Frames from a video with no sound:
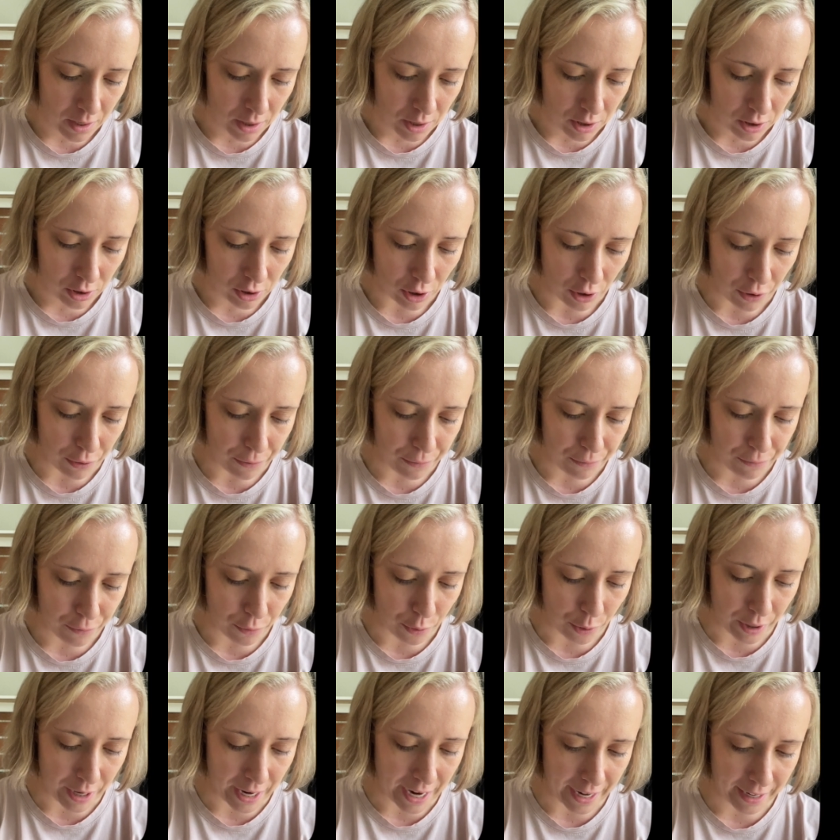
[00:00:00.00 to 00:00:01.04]
So
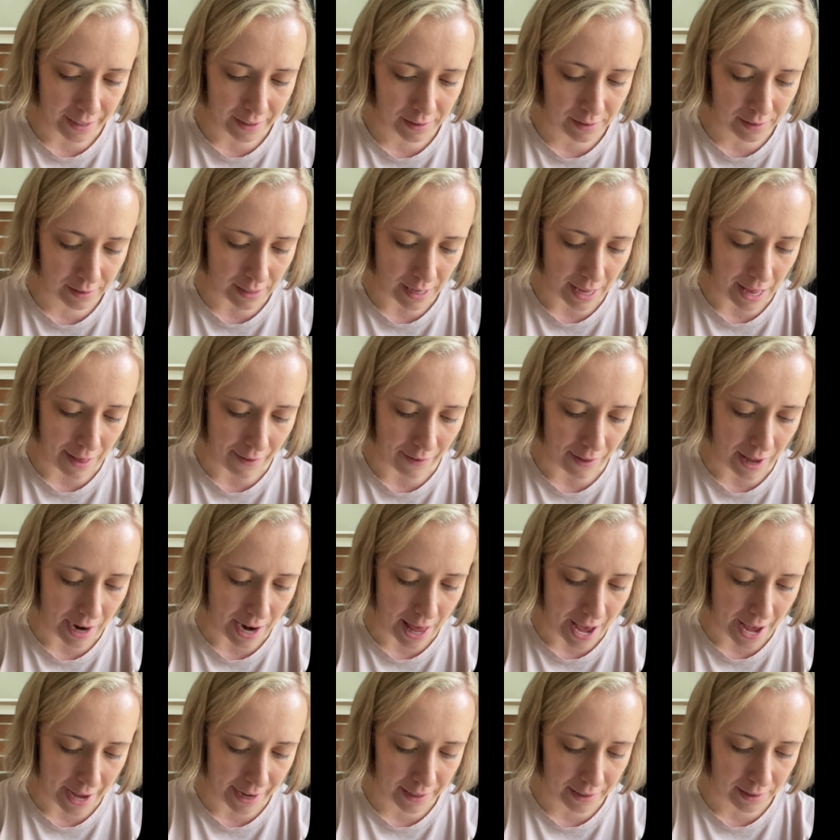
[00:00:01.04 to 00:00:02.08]
4x ln
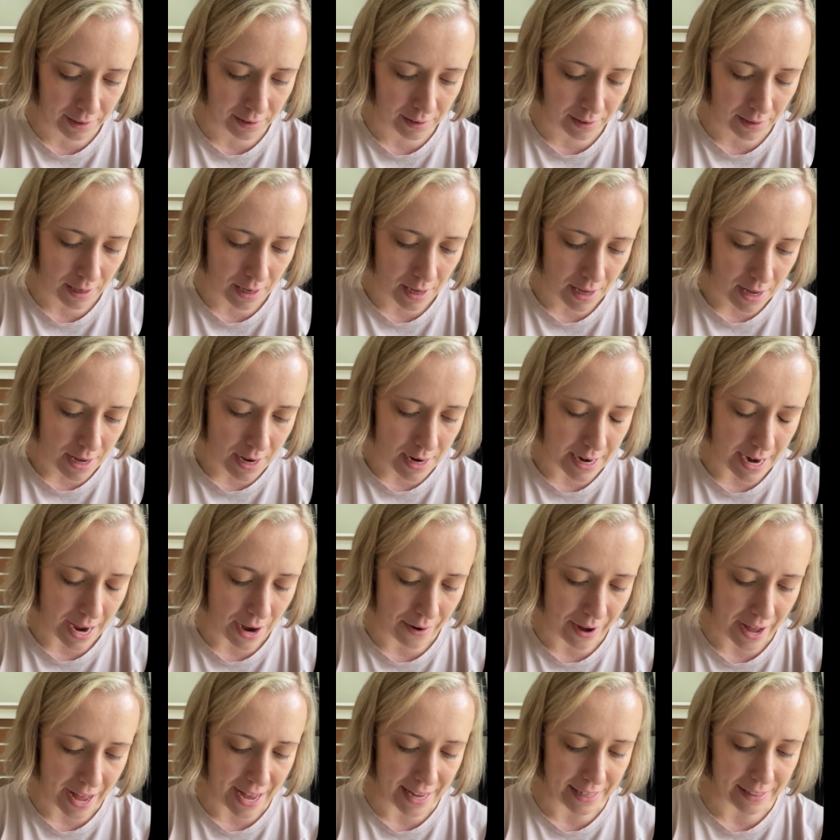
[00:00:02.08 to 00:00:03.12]
x now
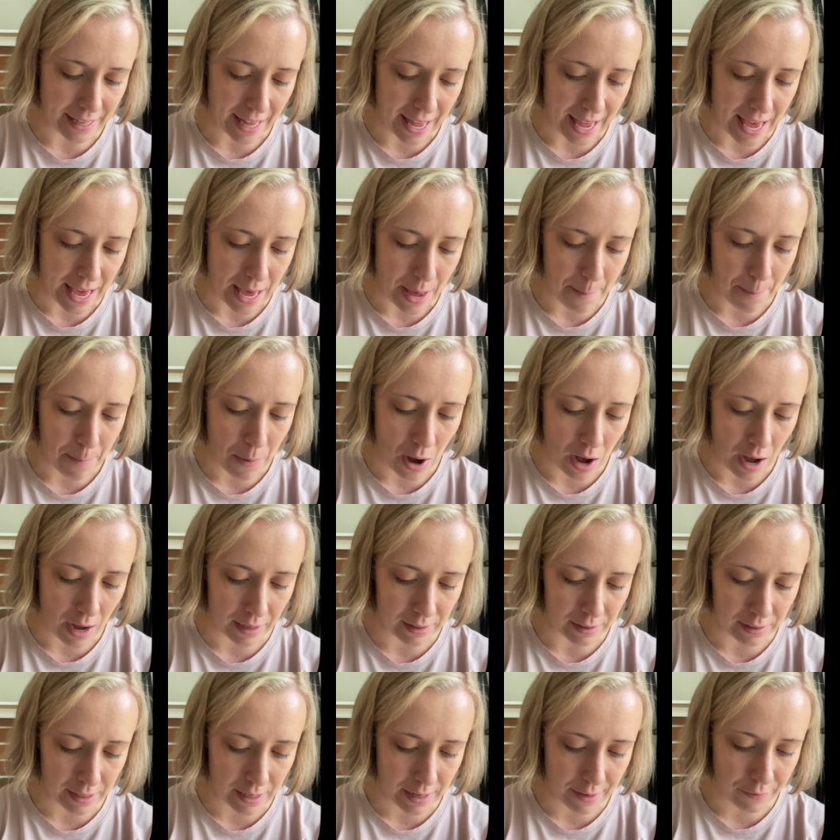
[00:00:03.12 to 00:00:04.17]
has a
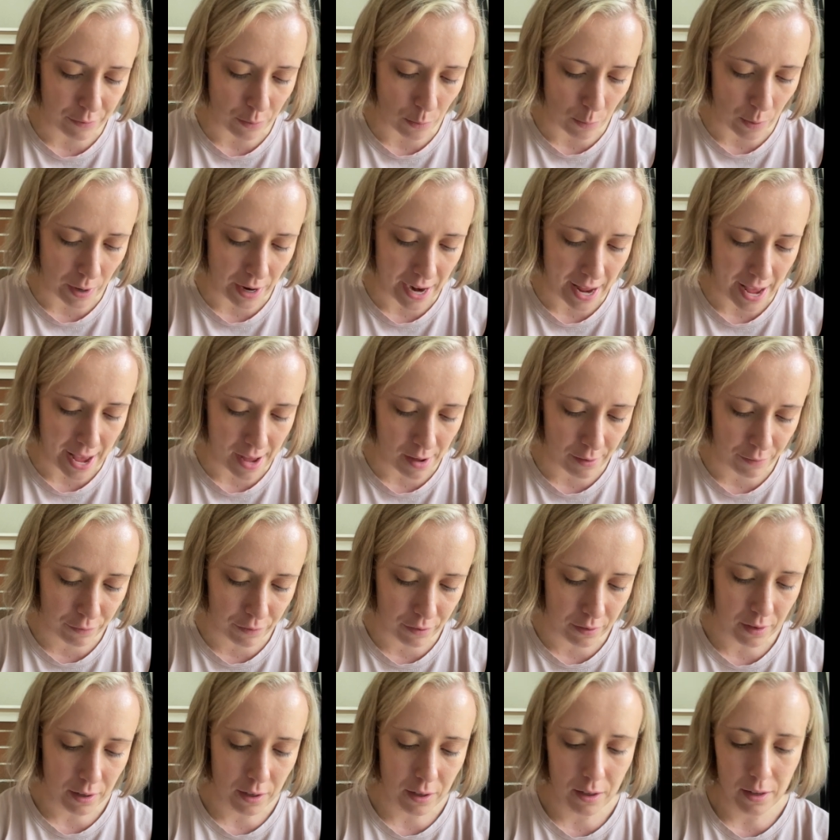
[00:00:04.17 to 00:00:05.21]
positive
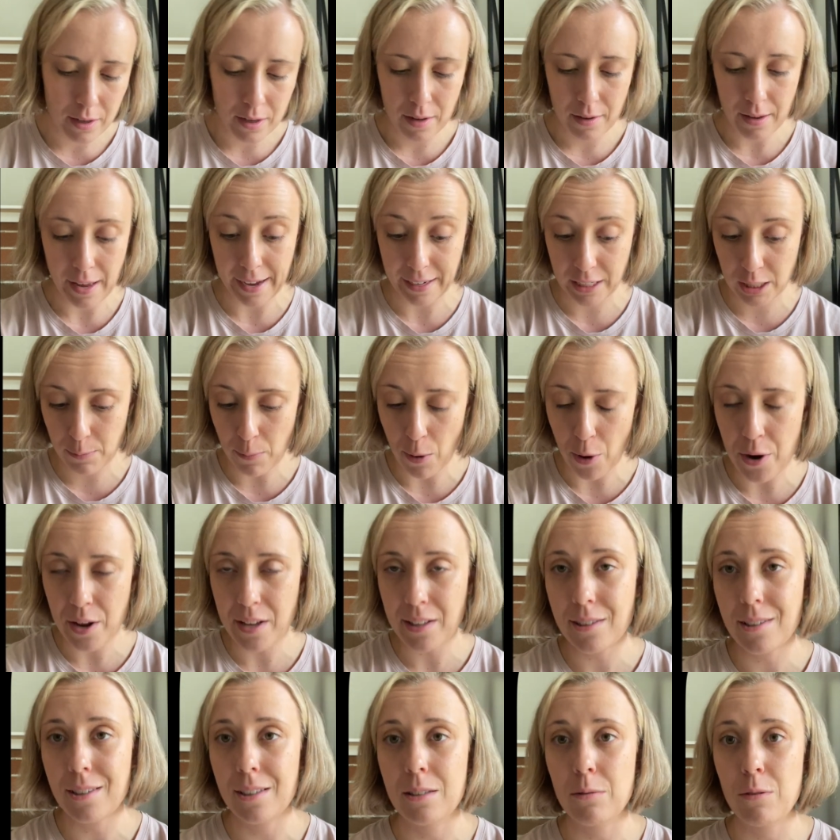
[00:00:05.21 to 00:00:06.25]
1/2
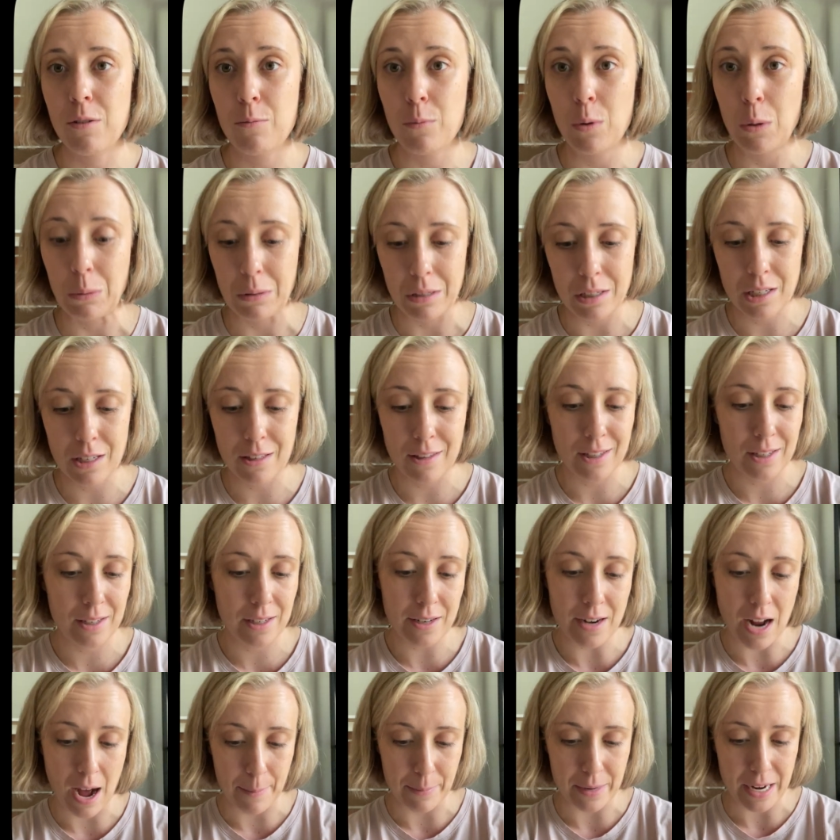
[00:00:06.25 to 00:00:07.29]
exponent since we've moved it to the
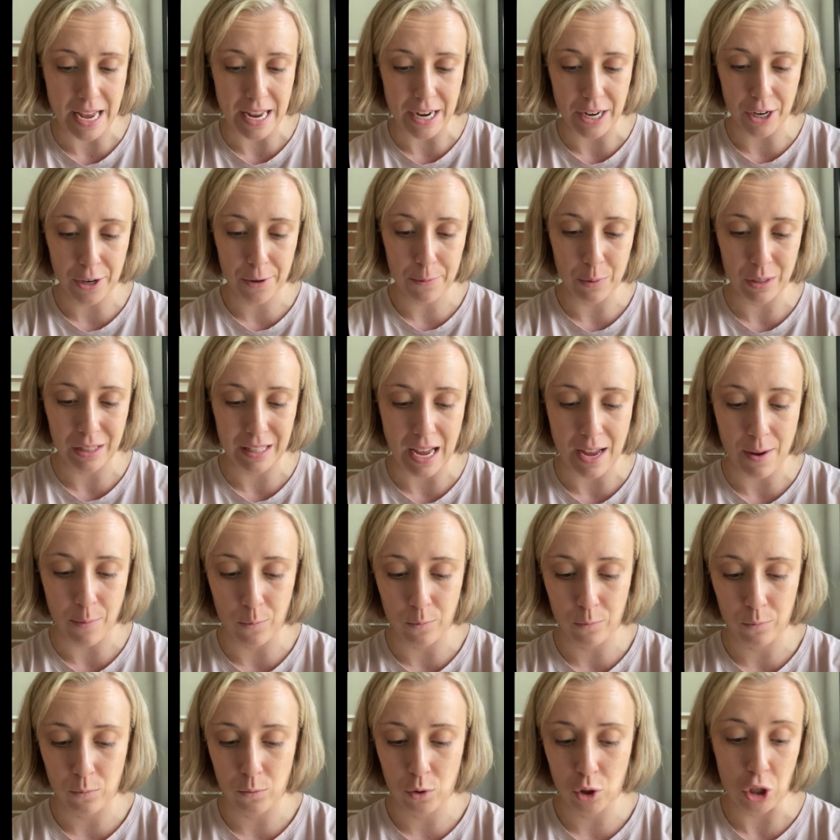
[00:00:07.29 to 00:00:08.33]
denominator with
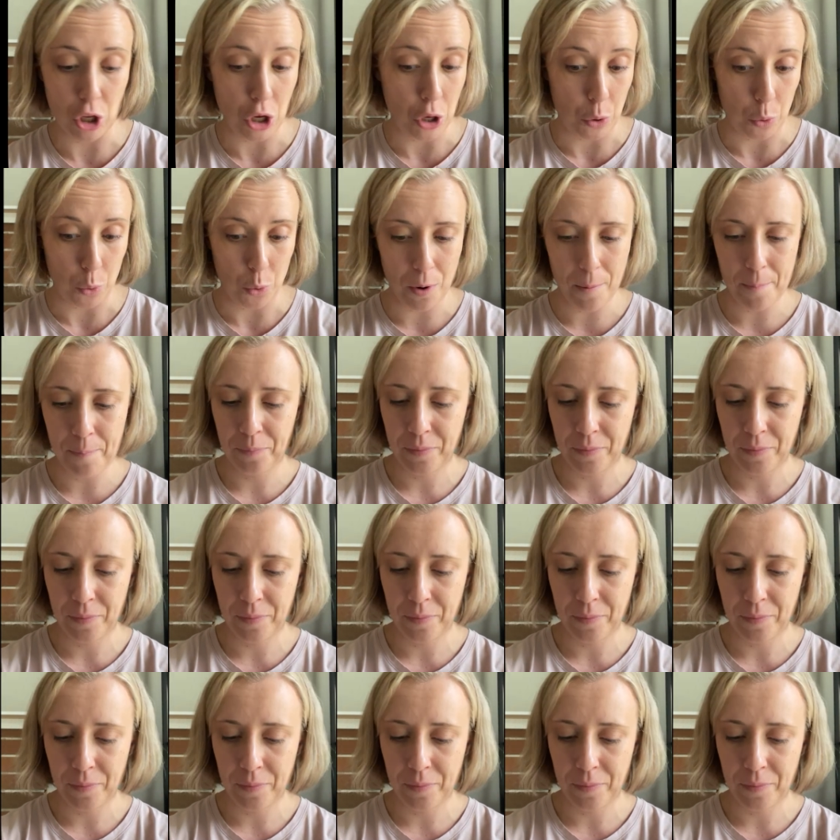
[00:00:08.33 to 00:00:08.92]
that 2.